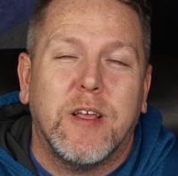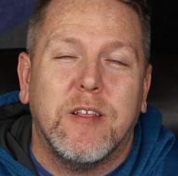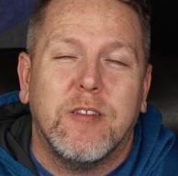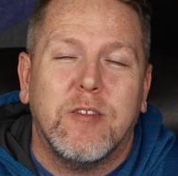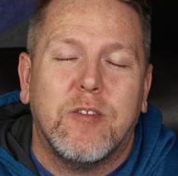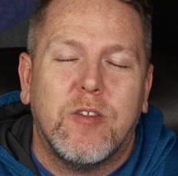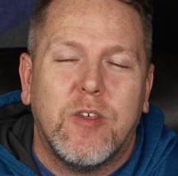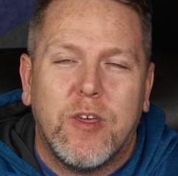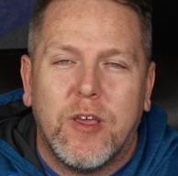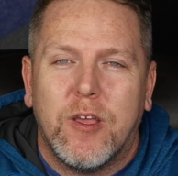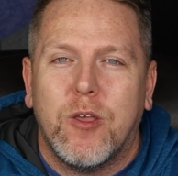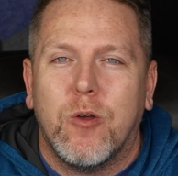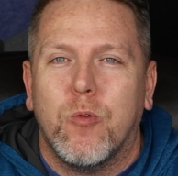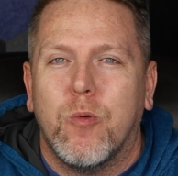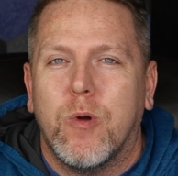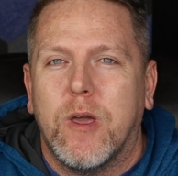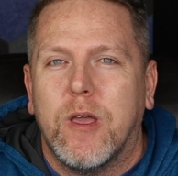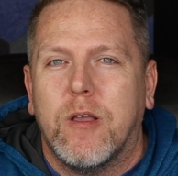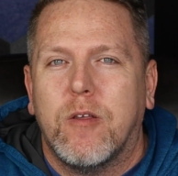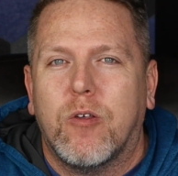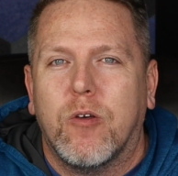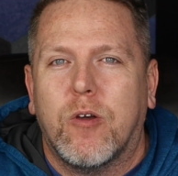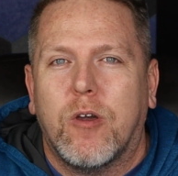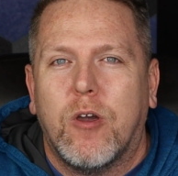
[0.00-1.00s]

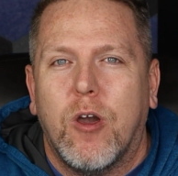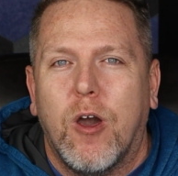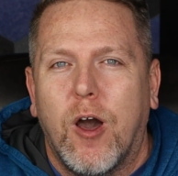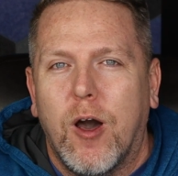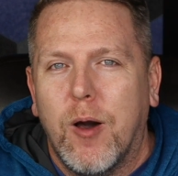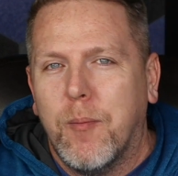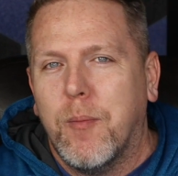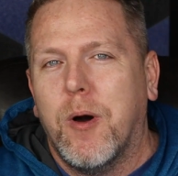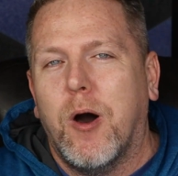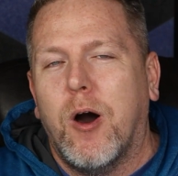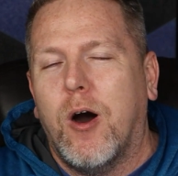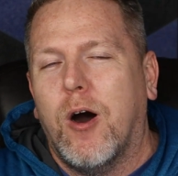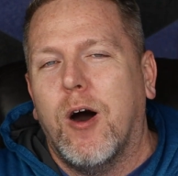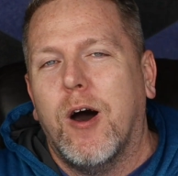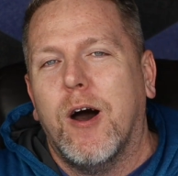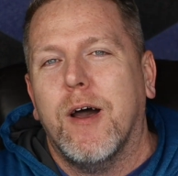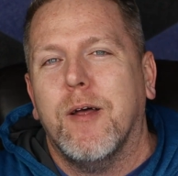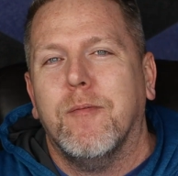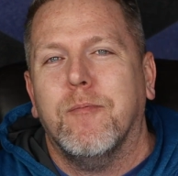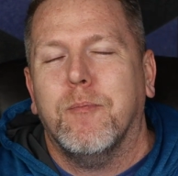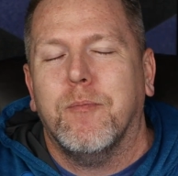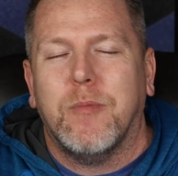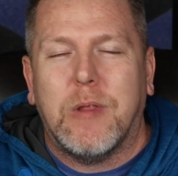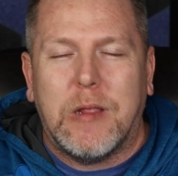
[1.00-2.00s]
continuing to come
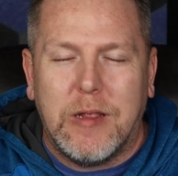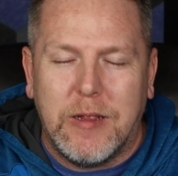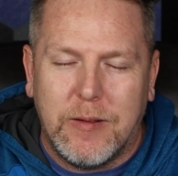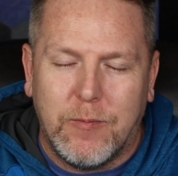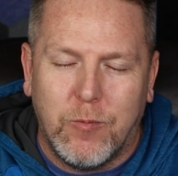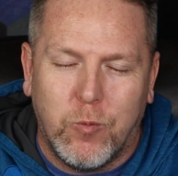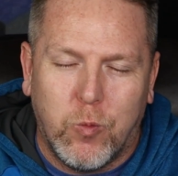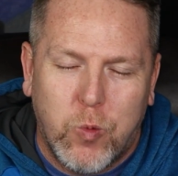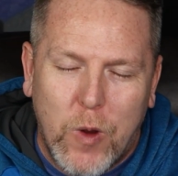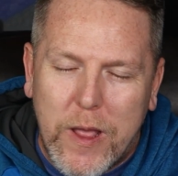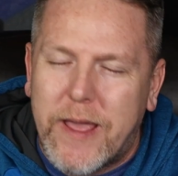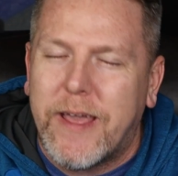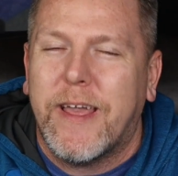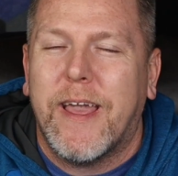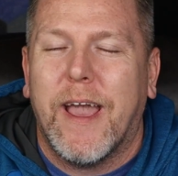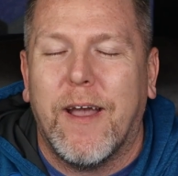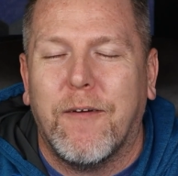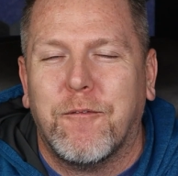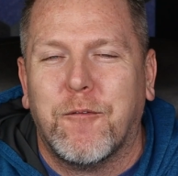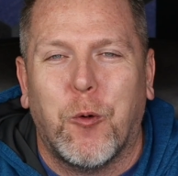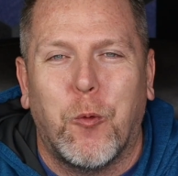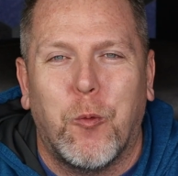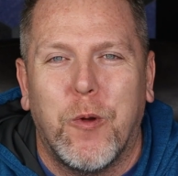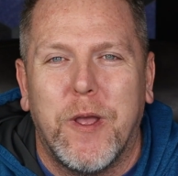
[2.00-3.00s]
on week
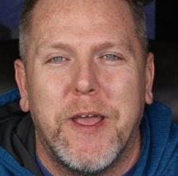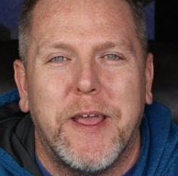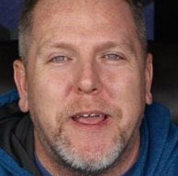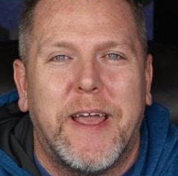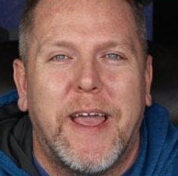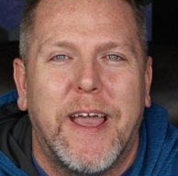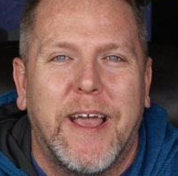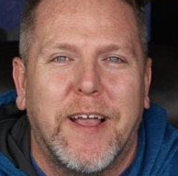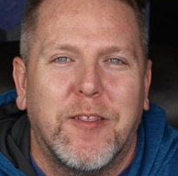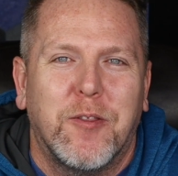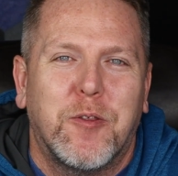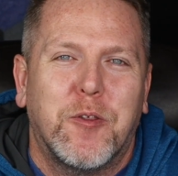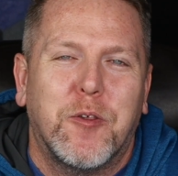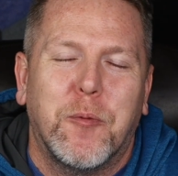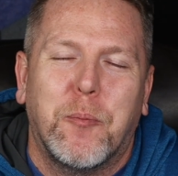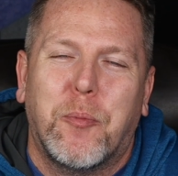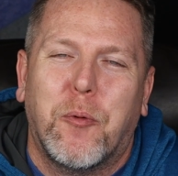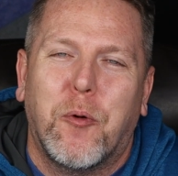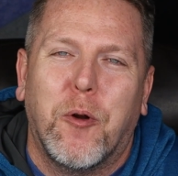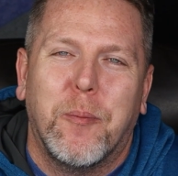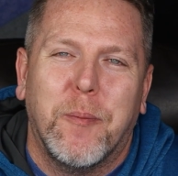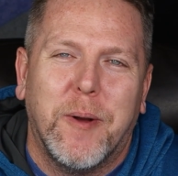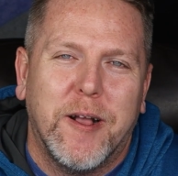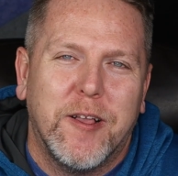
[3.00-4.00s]
after week and
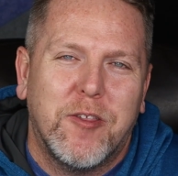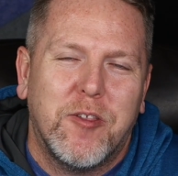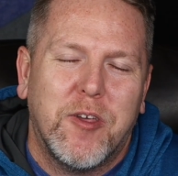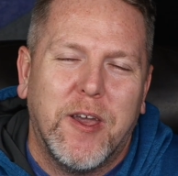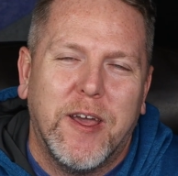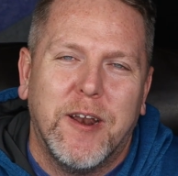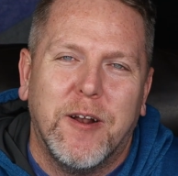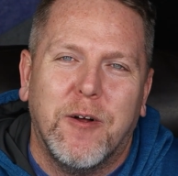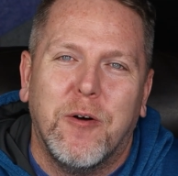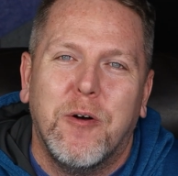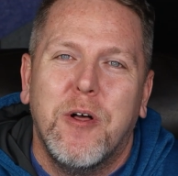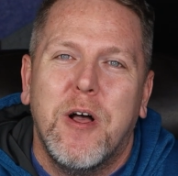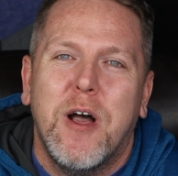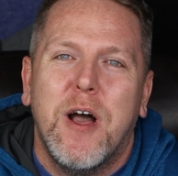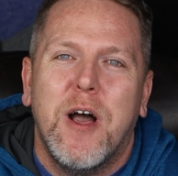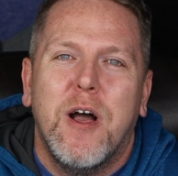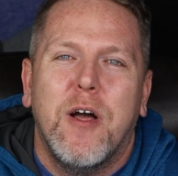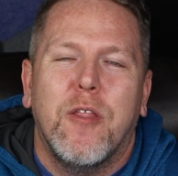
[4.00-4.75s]
support my channel.